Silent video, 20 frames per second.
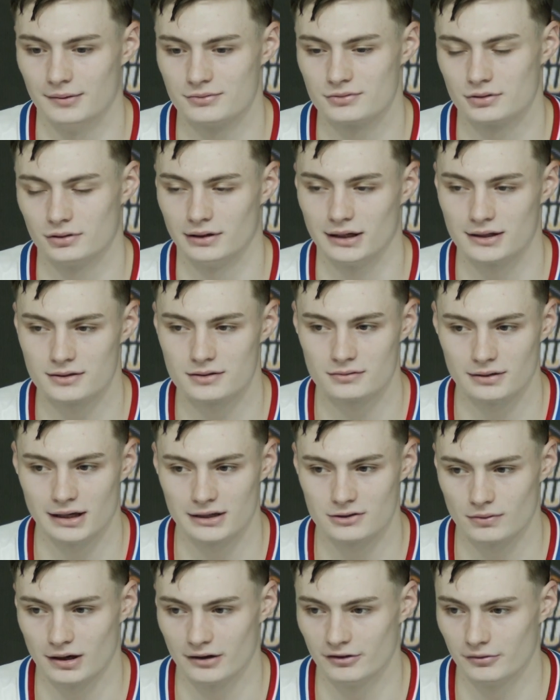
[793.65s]
So
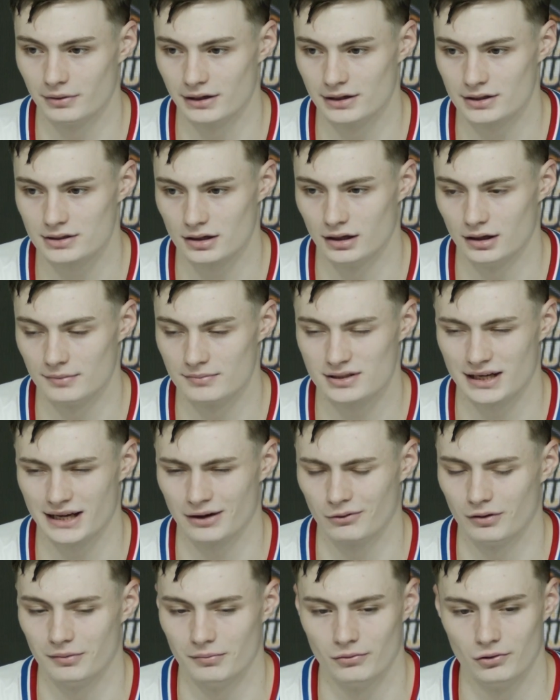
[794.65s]
that's why everybody's
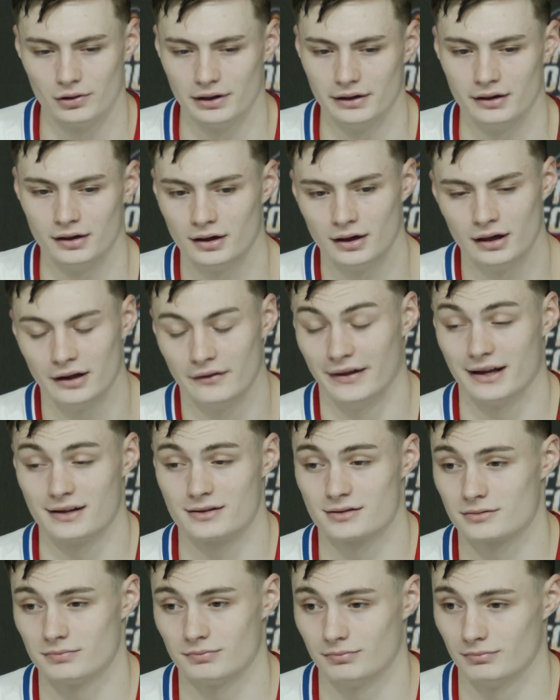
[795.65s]
saying one more. And
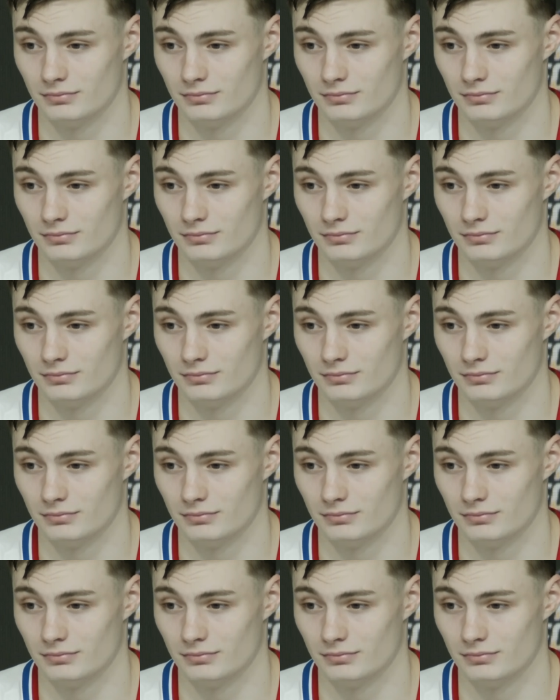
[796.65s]
that's